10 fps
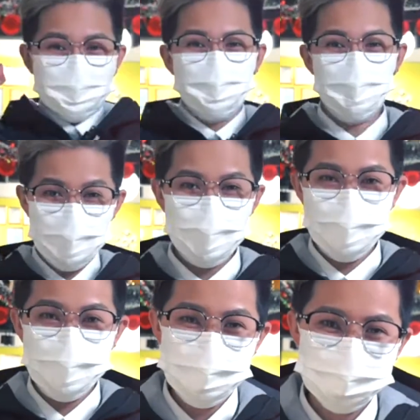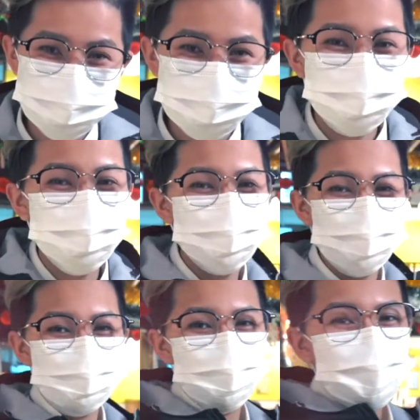Ta-da! So ito
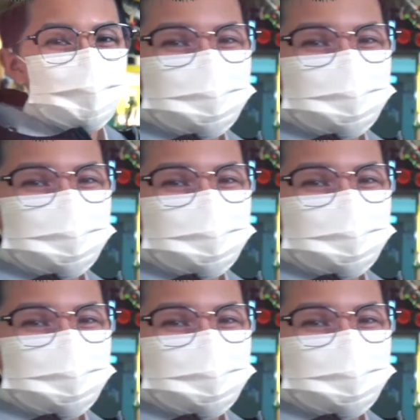na po ang